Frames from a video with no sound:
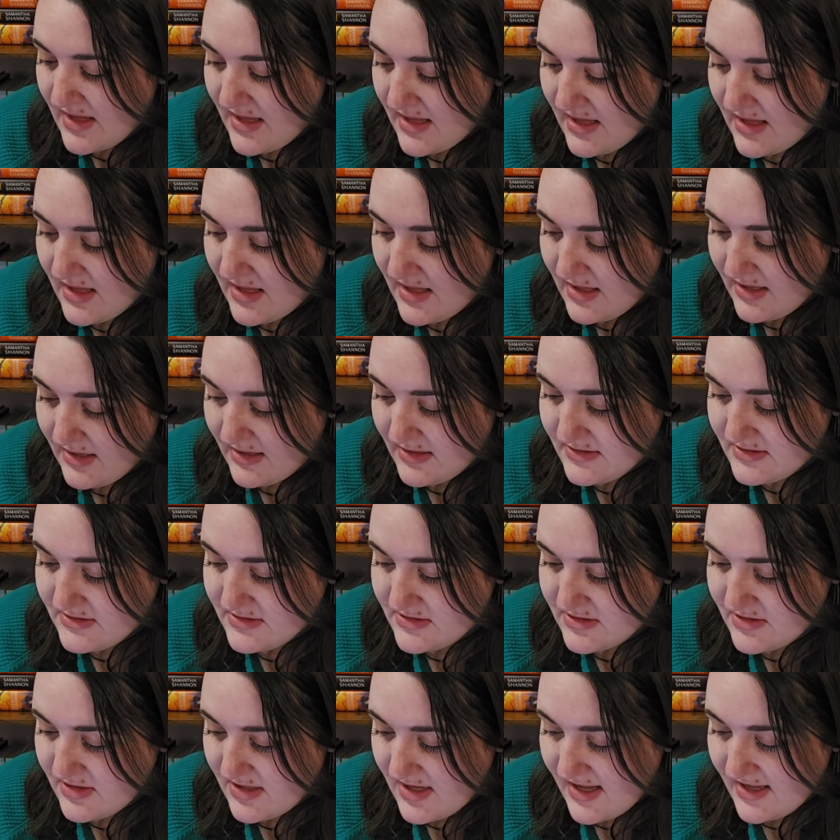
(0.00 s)

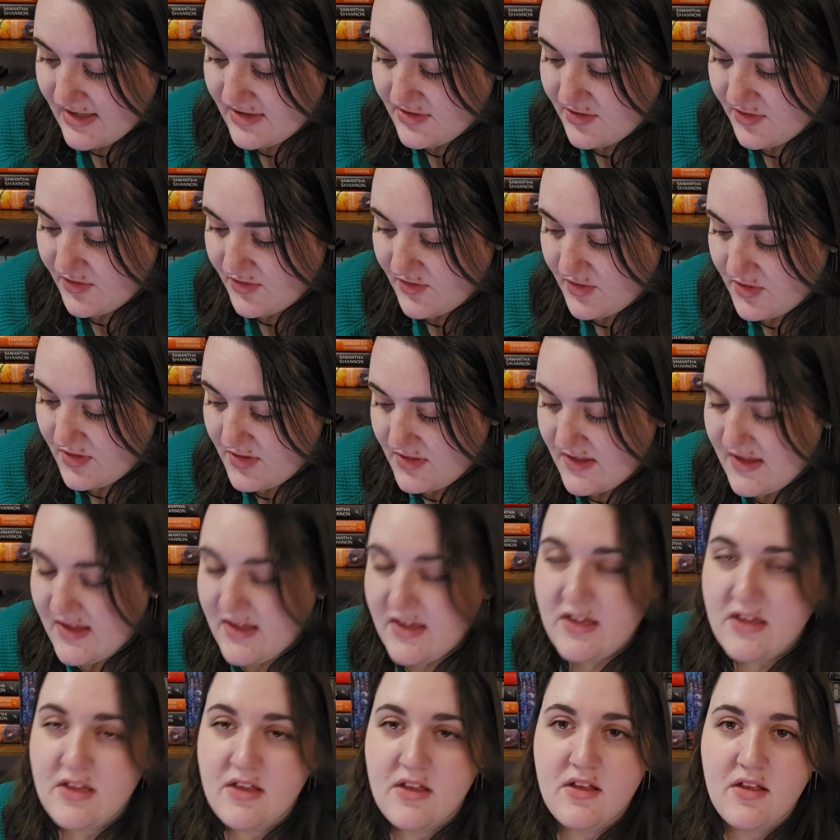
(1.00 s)
and as for
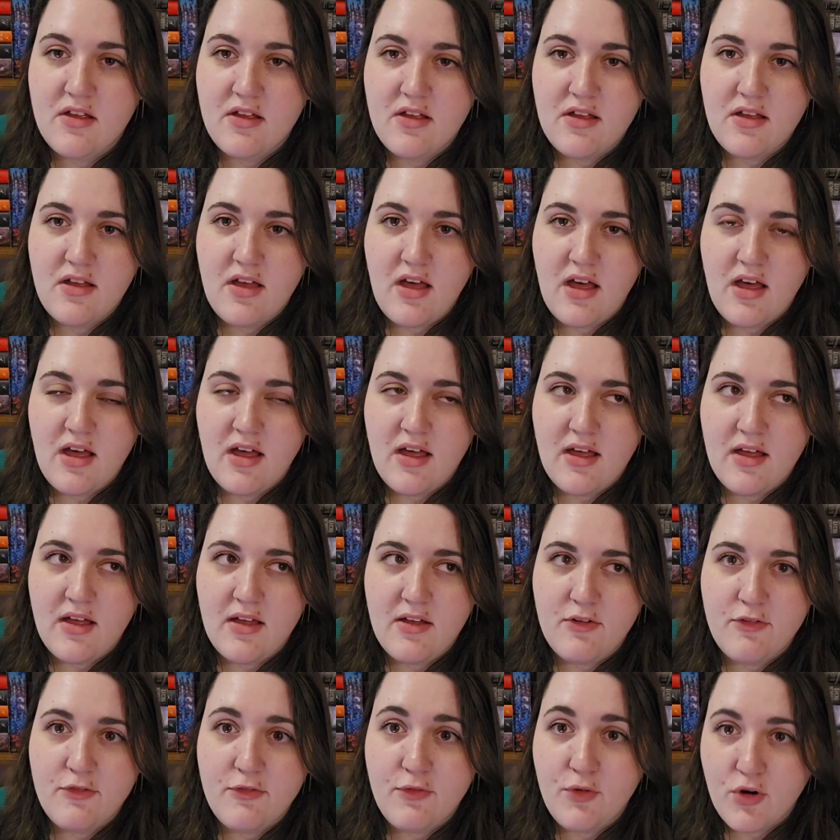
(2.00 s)
the
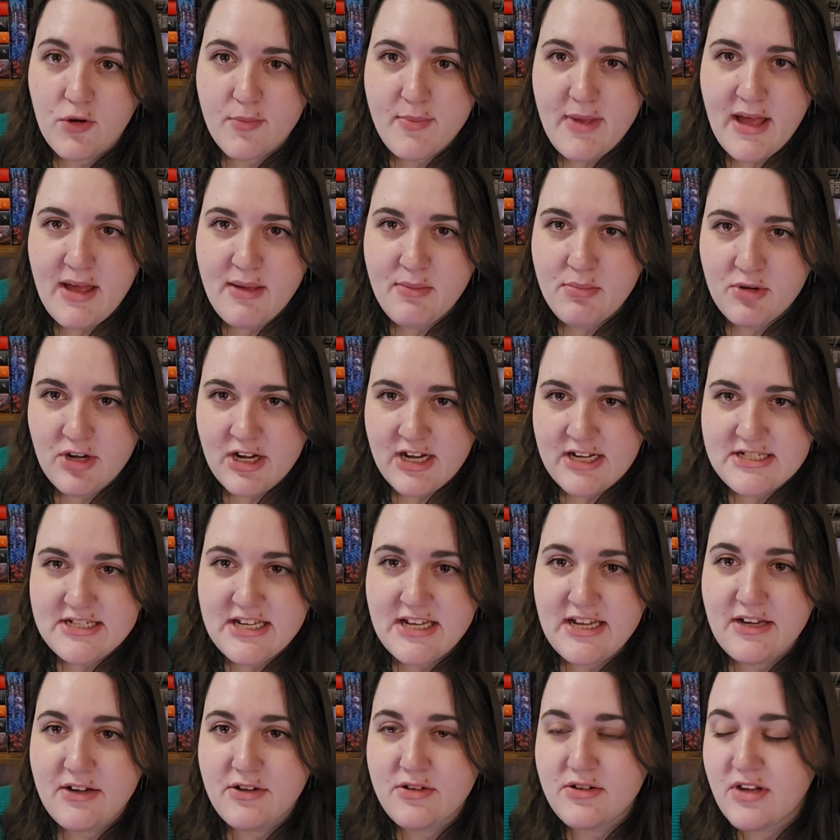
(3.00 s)
uh, format
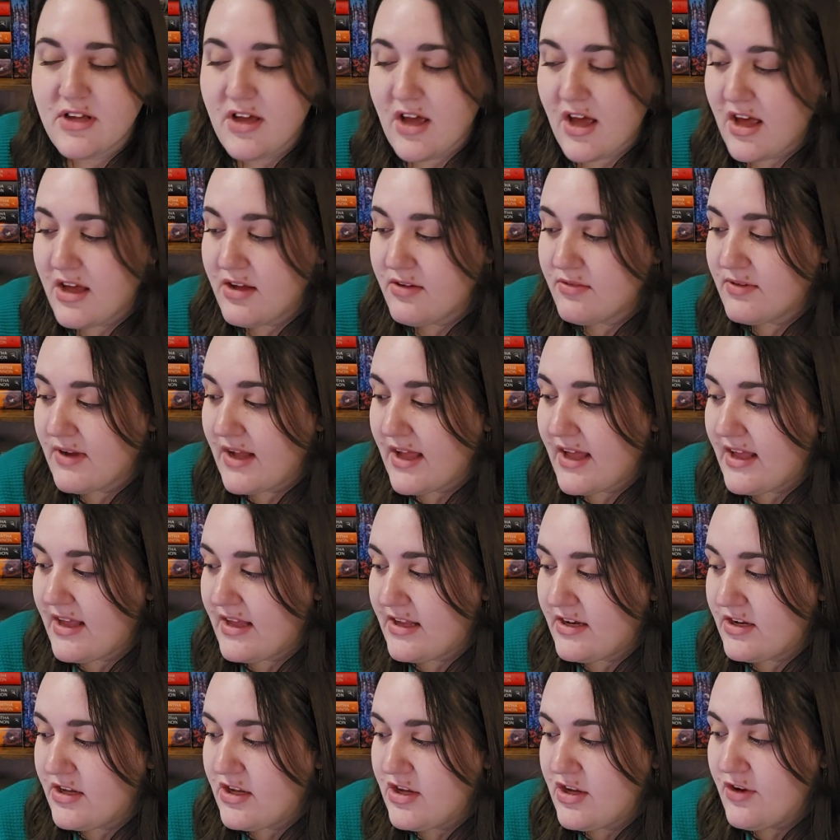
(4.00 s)
breakdown, I
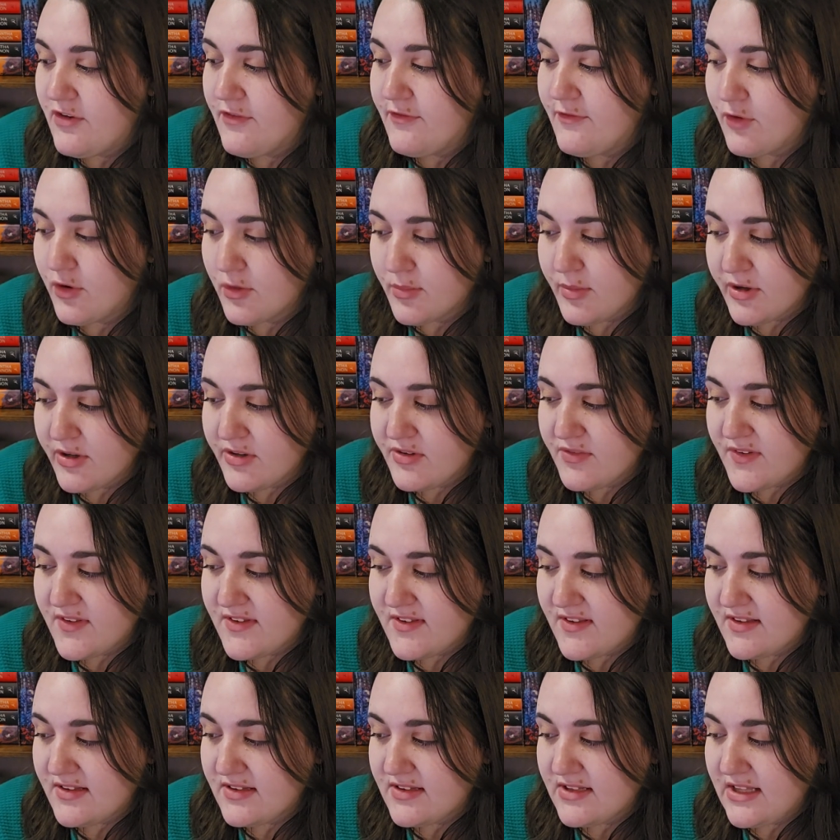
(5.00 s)
read four books
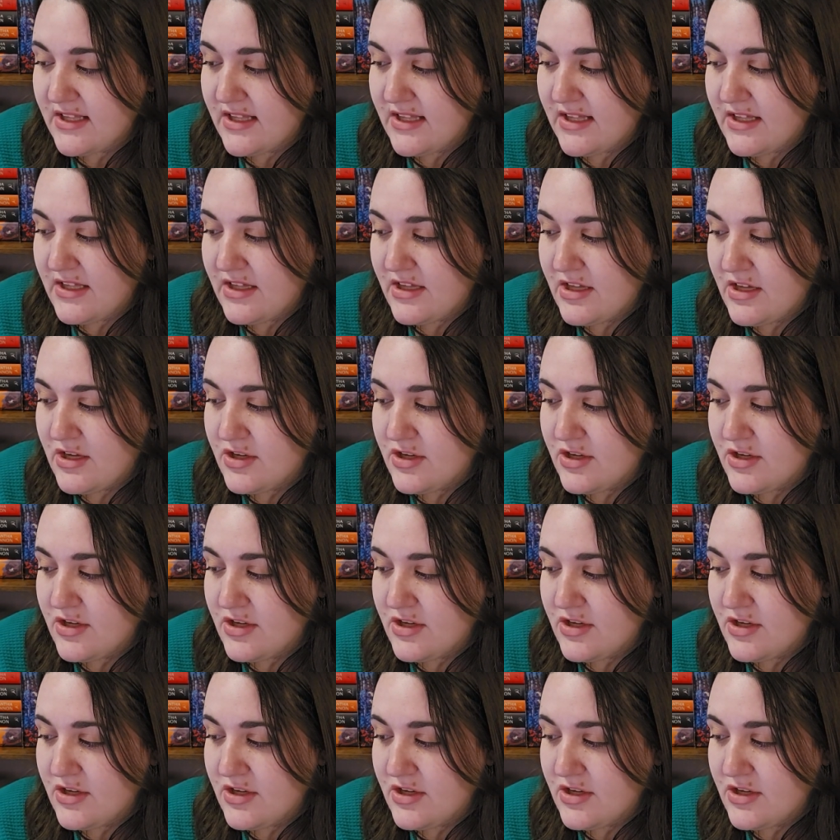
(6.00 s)
physically,